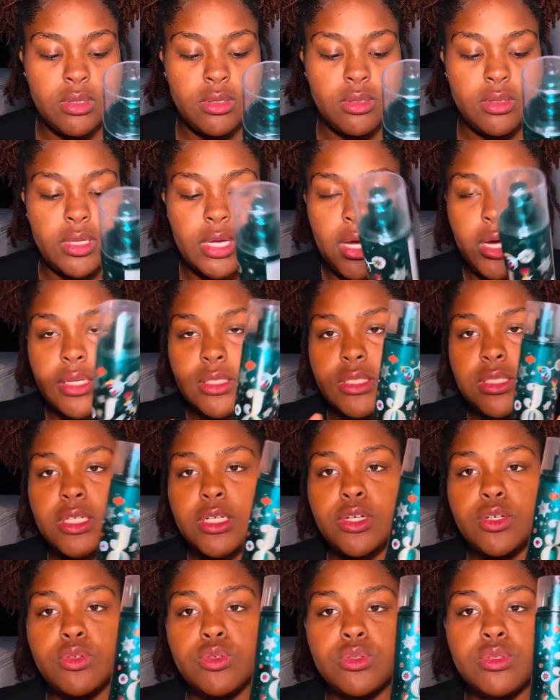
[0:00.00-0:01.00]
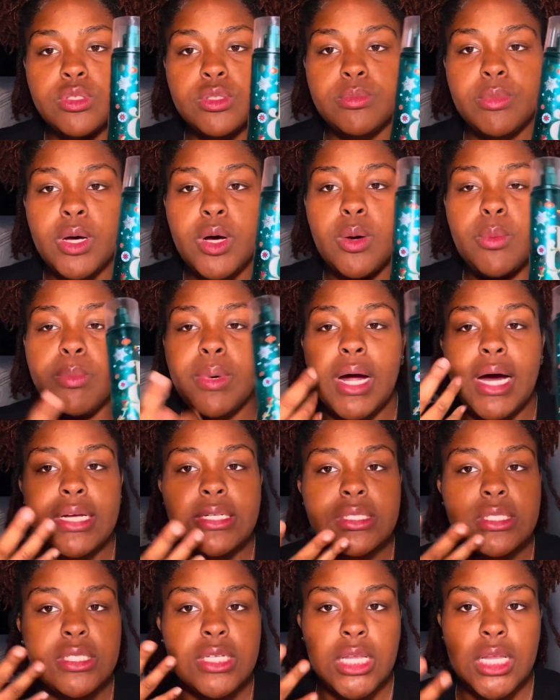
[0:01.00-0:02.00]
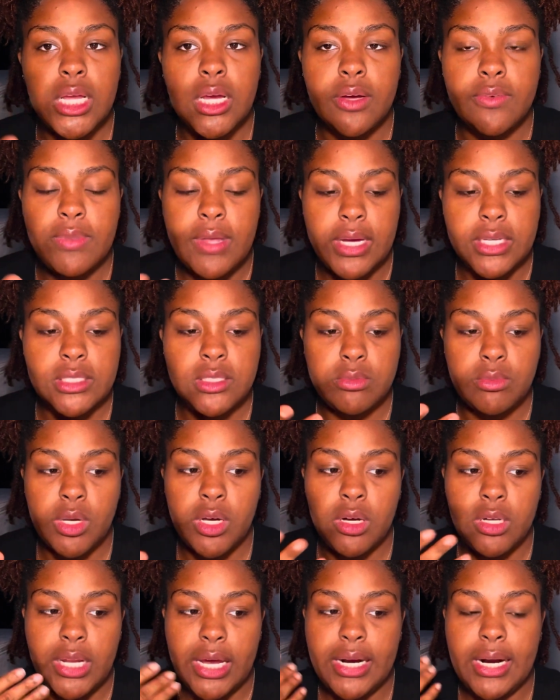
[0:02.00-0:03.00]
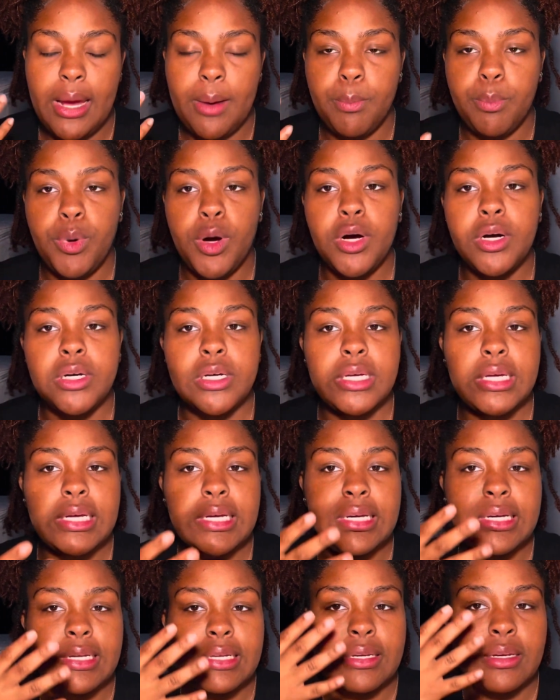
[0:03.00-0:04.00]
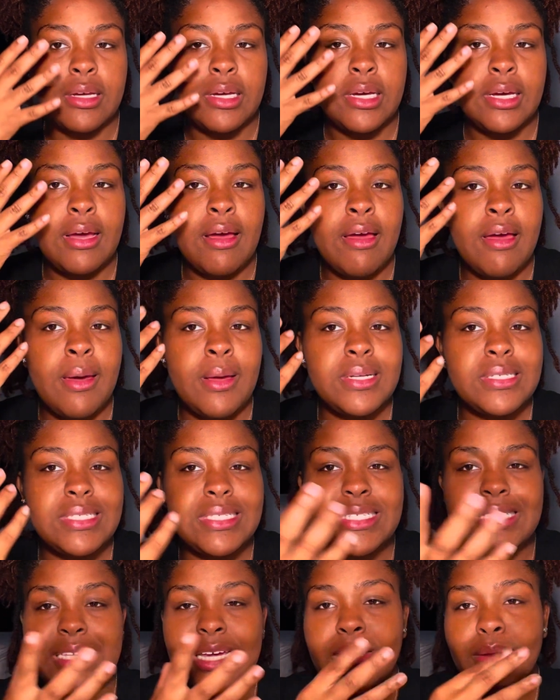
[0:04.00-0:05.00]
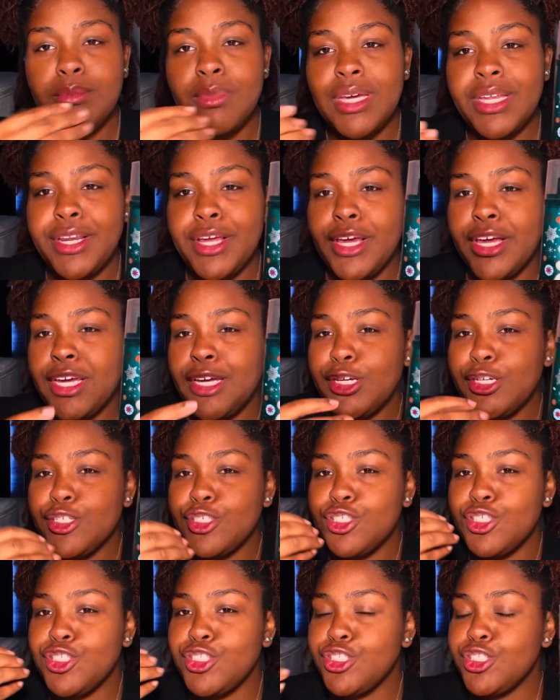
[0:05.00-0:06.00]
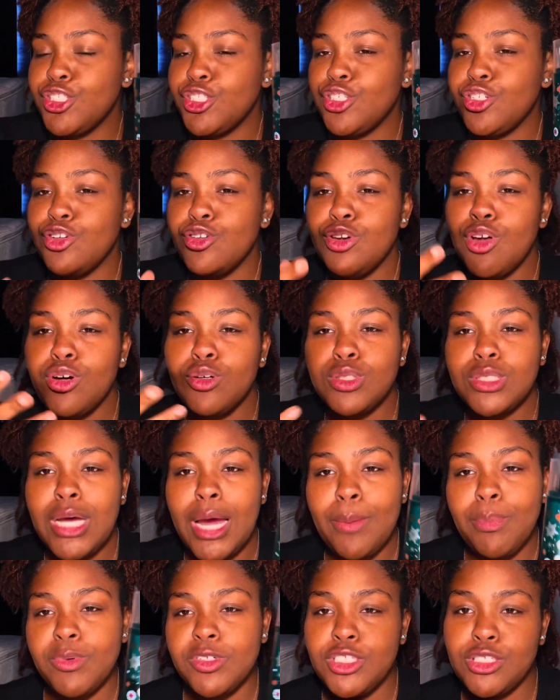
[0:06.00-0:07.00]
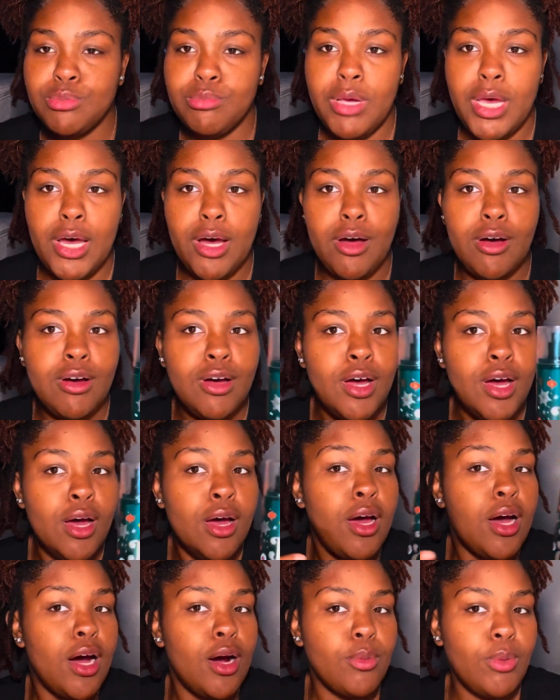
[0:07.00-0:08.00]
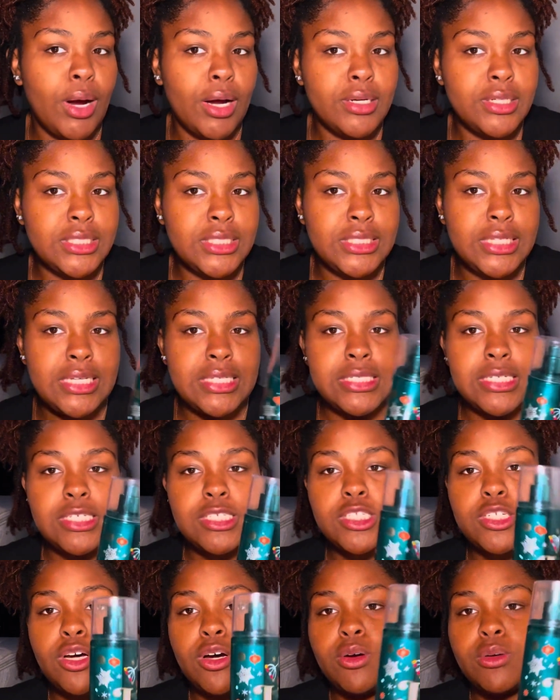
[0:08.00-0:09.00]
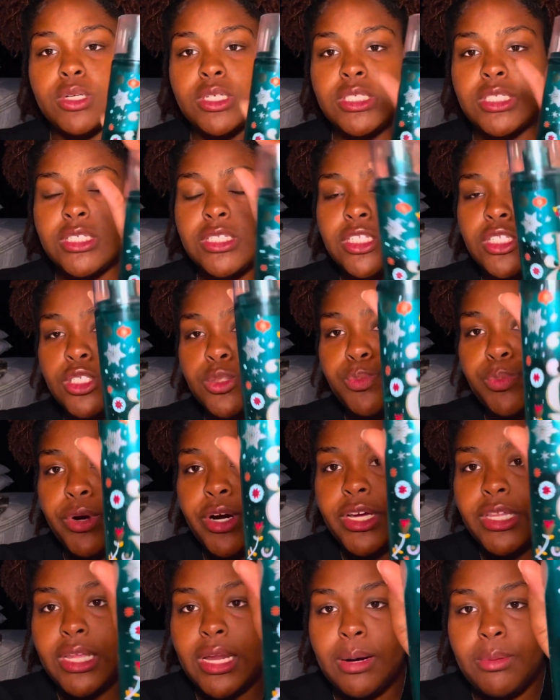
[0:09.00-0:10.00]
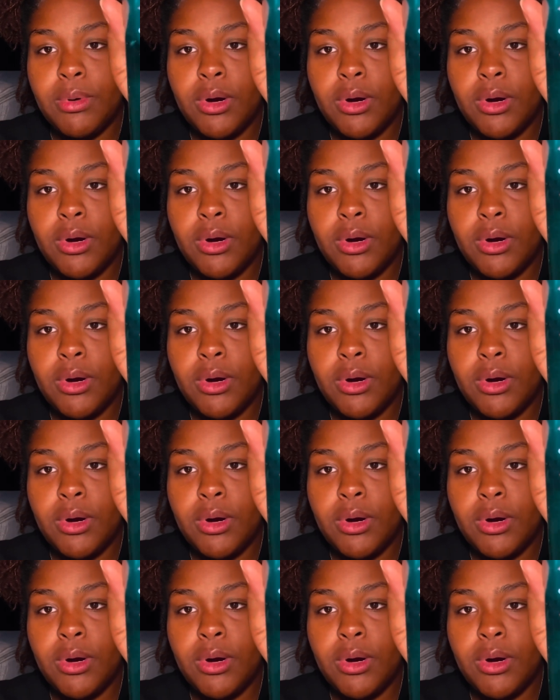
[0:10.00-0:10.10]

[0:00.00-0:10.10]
yeah snickerdoodle smell but i just love that smell like that pumpkin cinnamon-ish, you know, type of smell around the season. So this is the spray that I'm